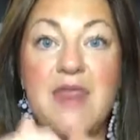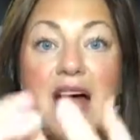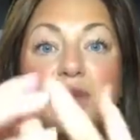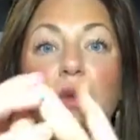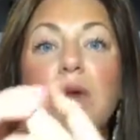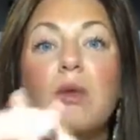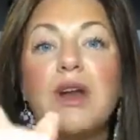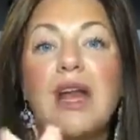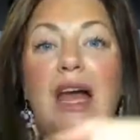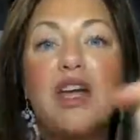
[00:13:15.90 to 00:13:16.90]
And that's what we
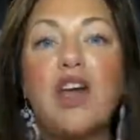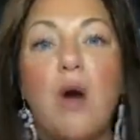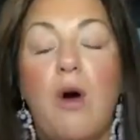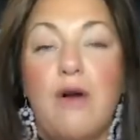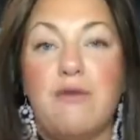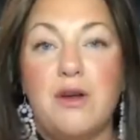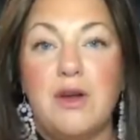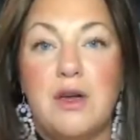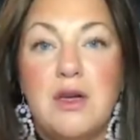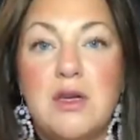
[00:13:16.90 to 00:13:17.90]
want to let go of.
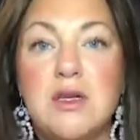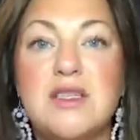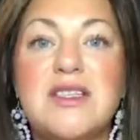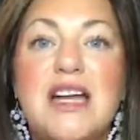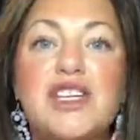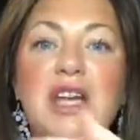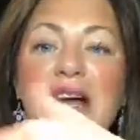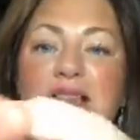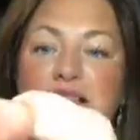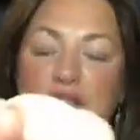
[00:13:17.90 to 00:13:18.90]

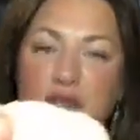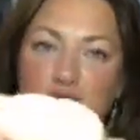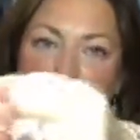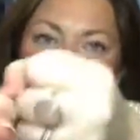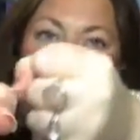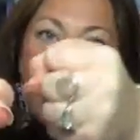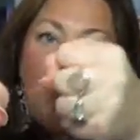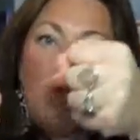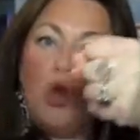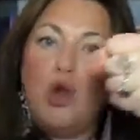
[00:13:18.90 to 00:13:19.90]
Saggy asks us to
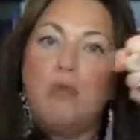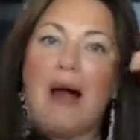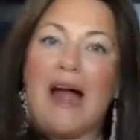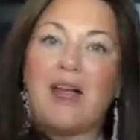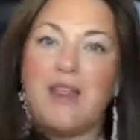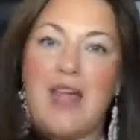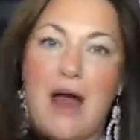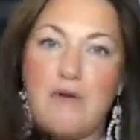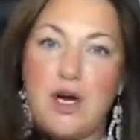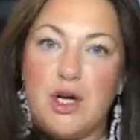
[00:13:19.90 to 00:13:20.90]
pull back
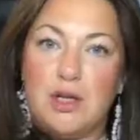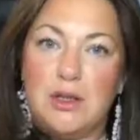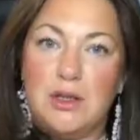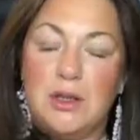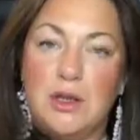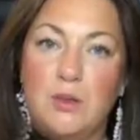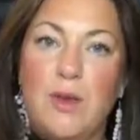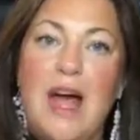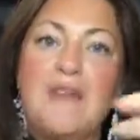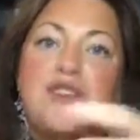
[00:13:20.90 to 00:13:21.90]
the arrow.
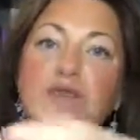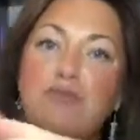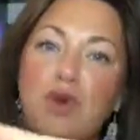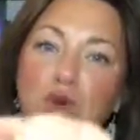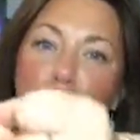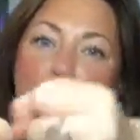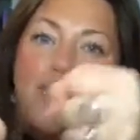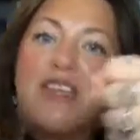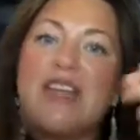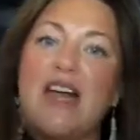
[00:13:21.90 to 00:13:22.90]
We have to
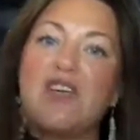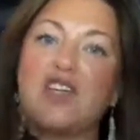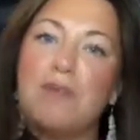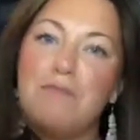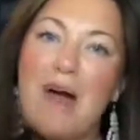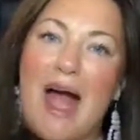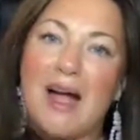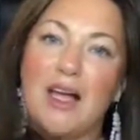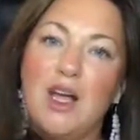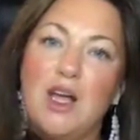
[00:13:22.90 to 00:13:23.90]
move the tension
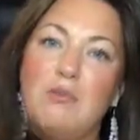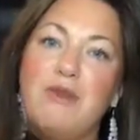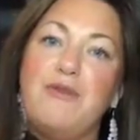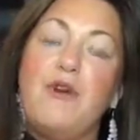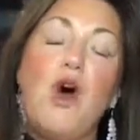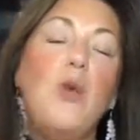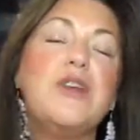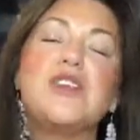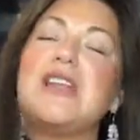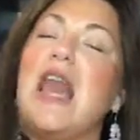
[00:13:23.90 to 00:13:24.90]
back
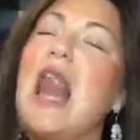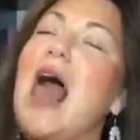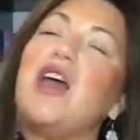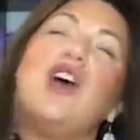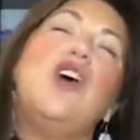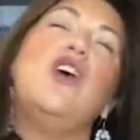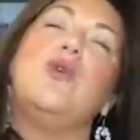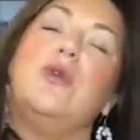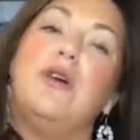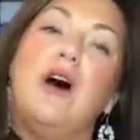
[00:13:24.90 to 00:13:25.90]
before we just let
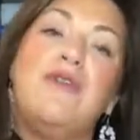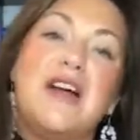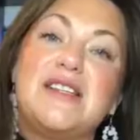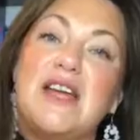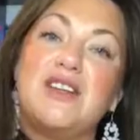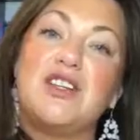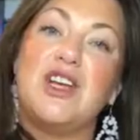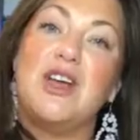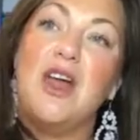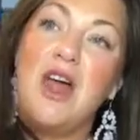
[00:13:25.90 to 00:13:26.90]
go of that
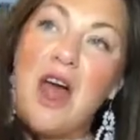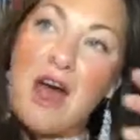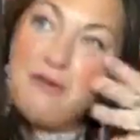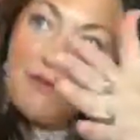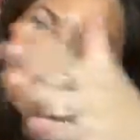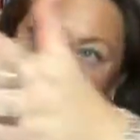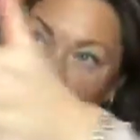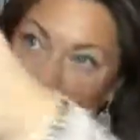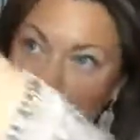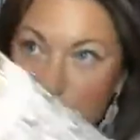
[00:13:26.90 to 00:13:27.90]
tension and
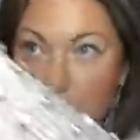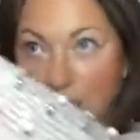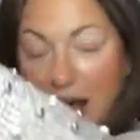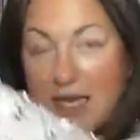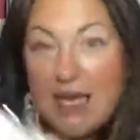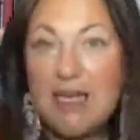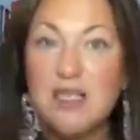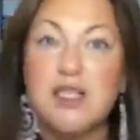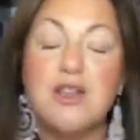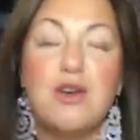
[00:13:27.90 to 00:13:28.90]
fly it right
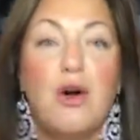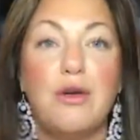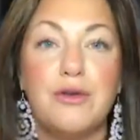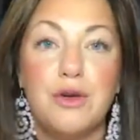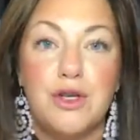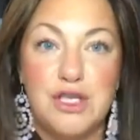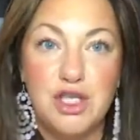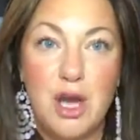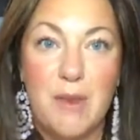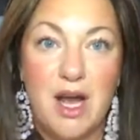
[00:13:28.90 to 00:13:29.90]
into the North Node
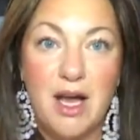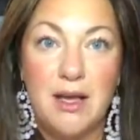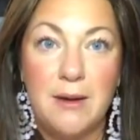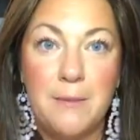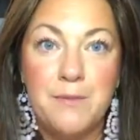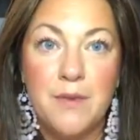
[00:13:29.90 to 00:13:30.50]
in Gemini.